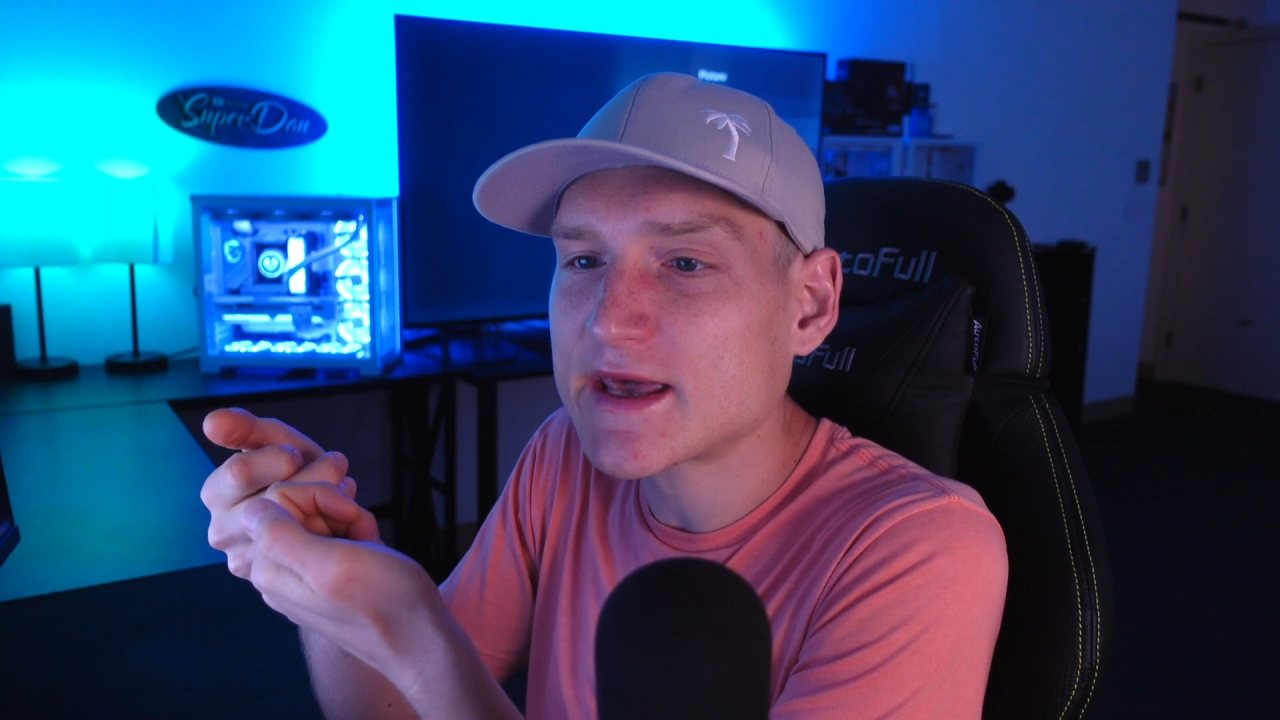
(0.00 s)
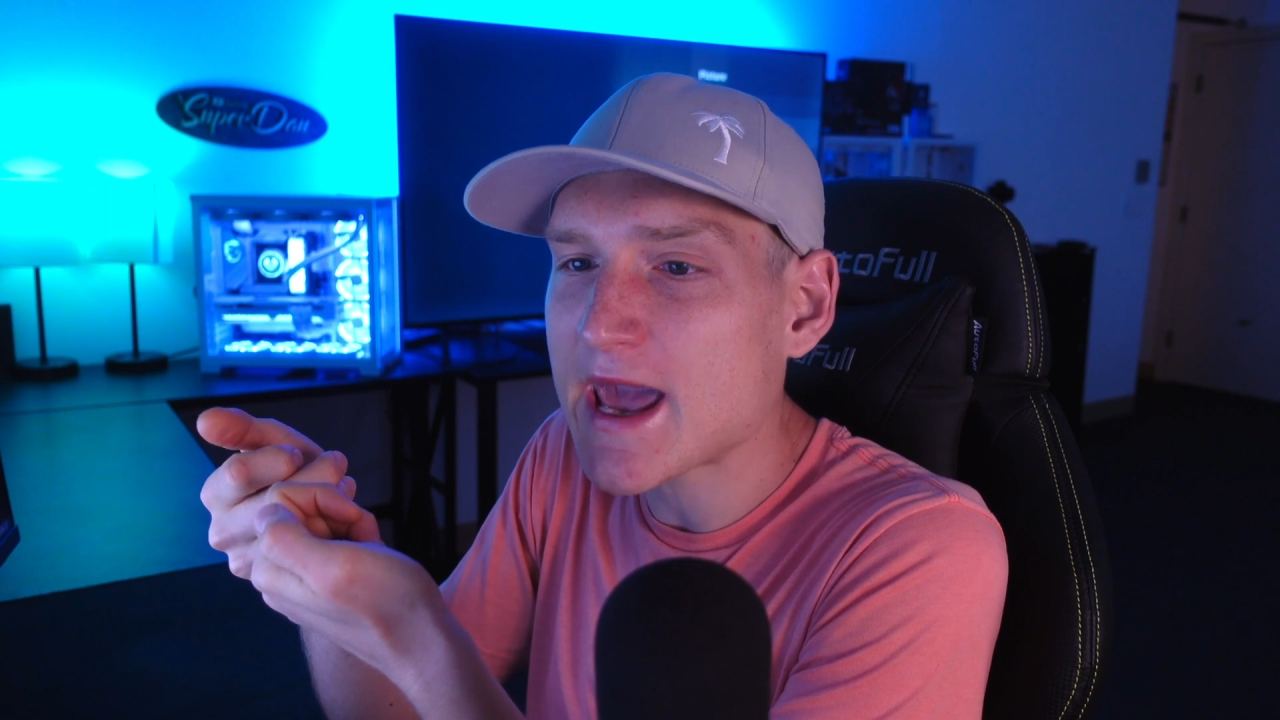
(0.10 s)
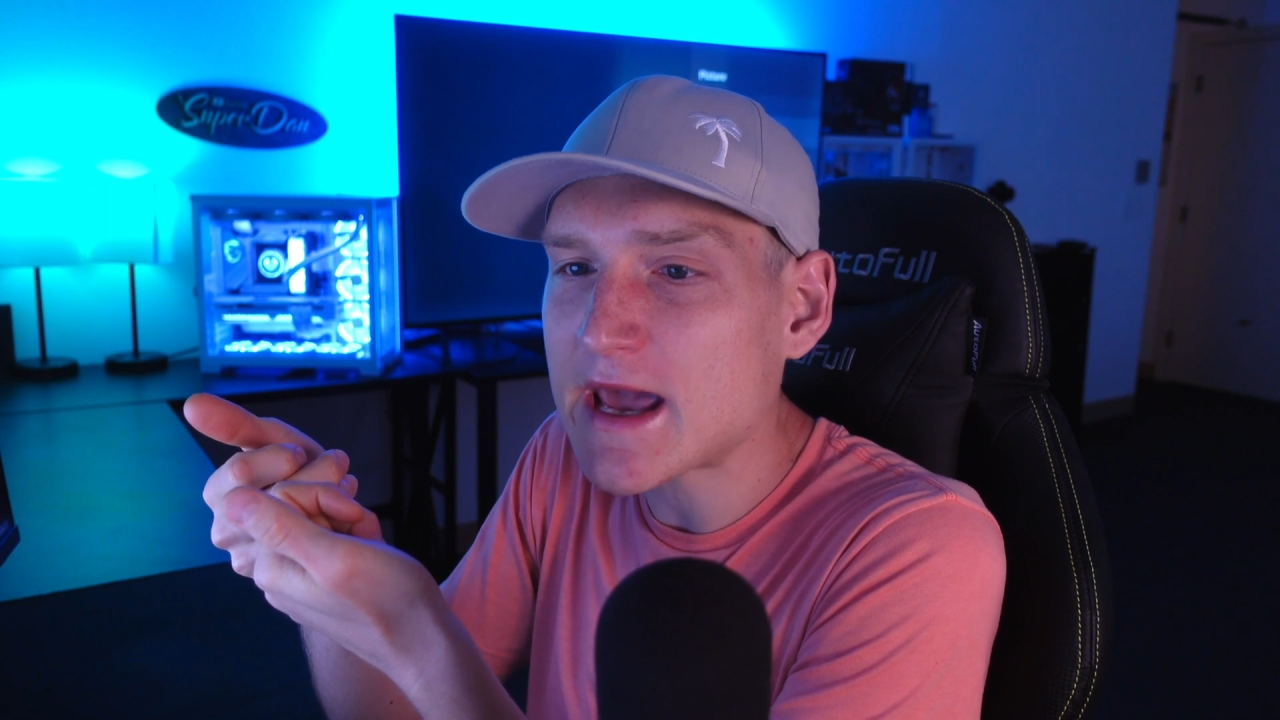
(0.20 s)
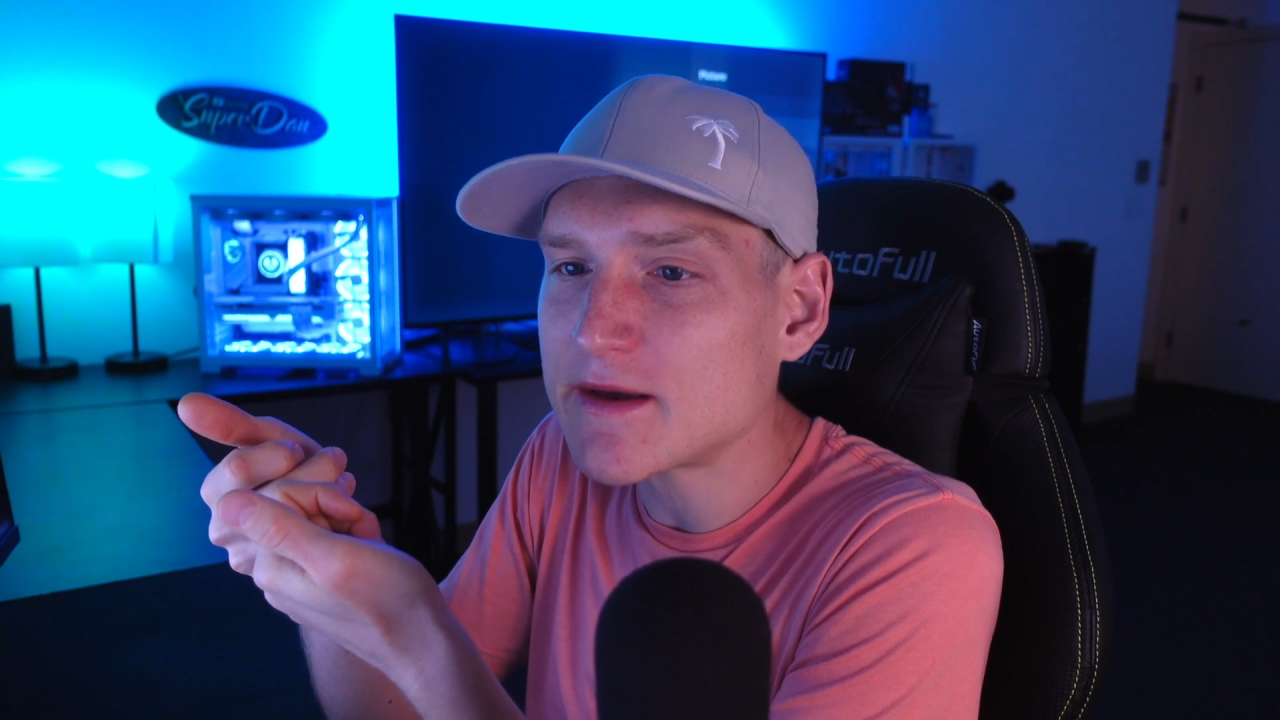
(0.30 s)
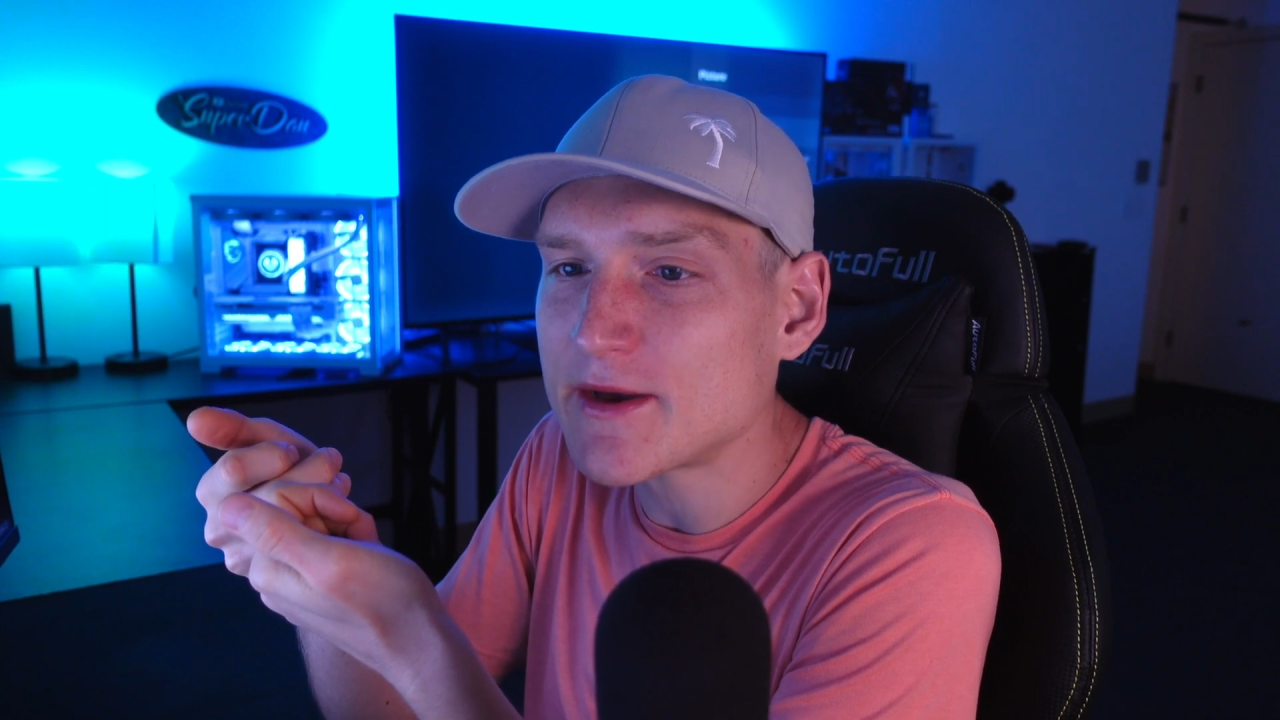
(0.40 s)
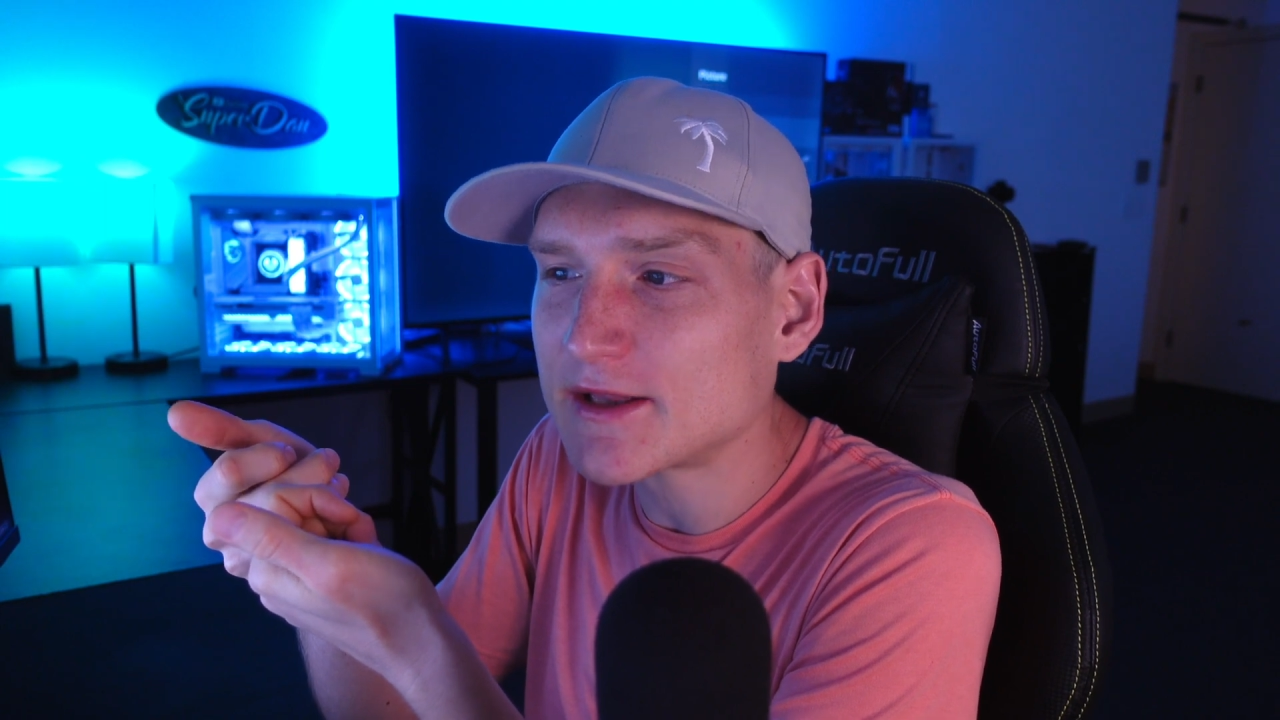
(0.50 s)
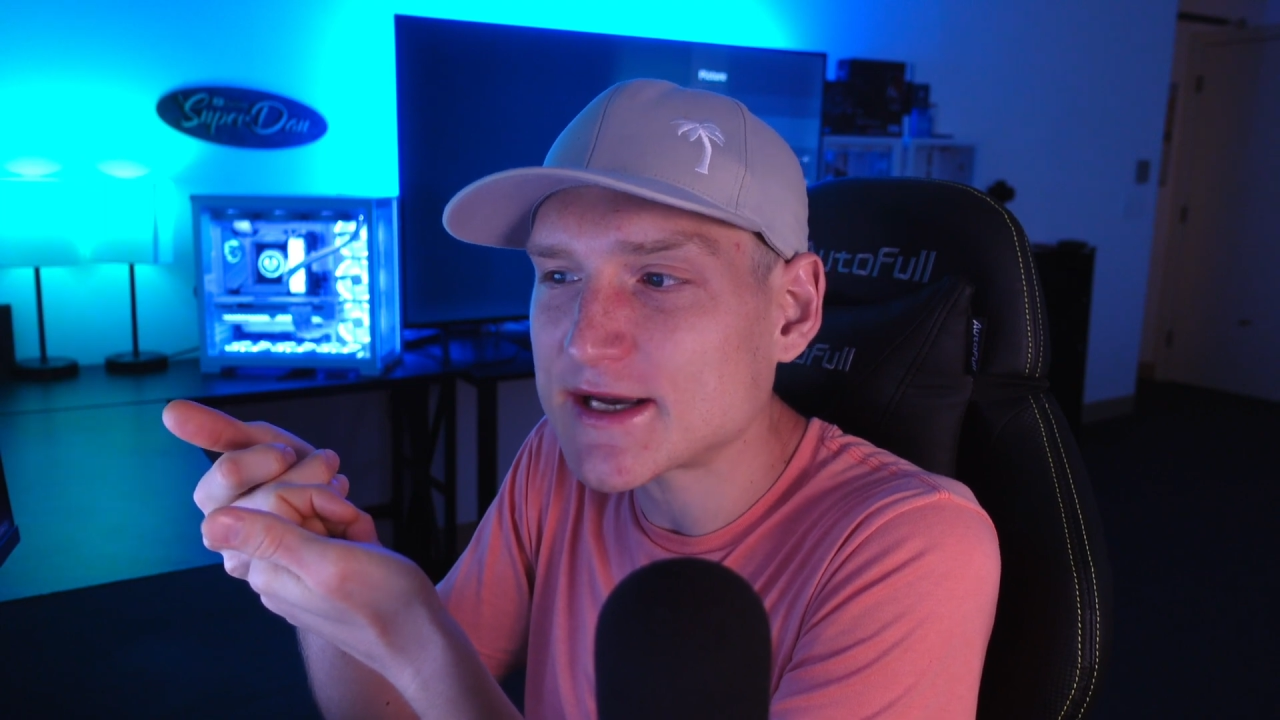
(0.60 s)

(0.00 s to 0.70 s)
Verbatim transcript: the game at